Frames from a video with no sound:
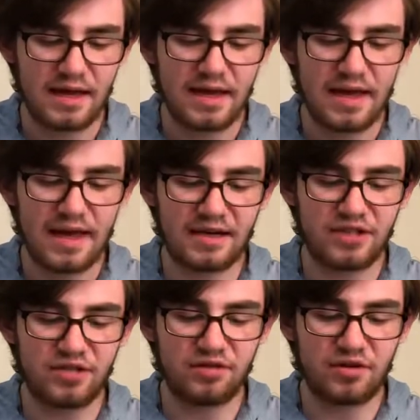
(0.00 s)
he had
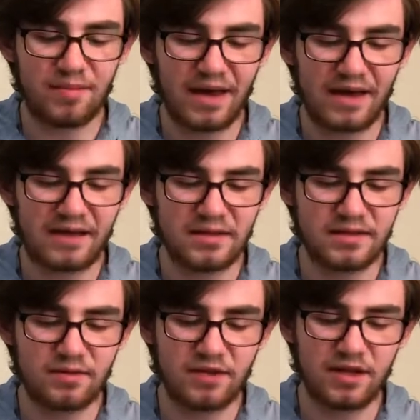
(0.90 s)
two companions
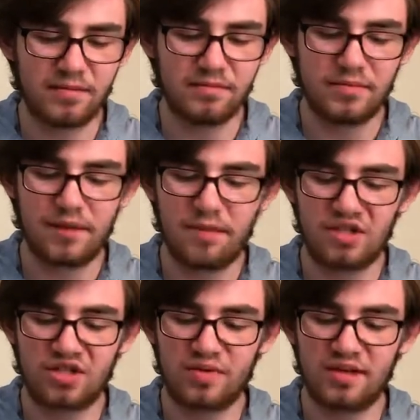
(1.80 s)
with him,
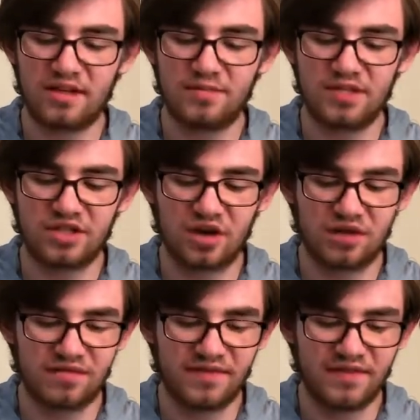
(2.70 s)
Mr. Williams and
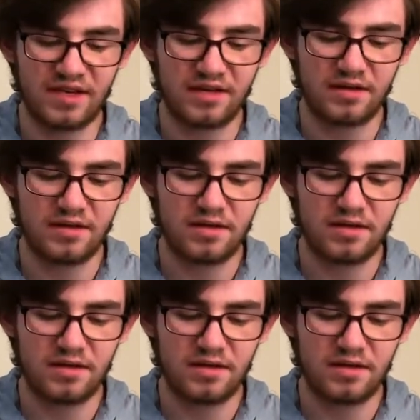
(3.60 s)
Charles Vivian.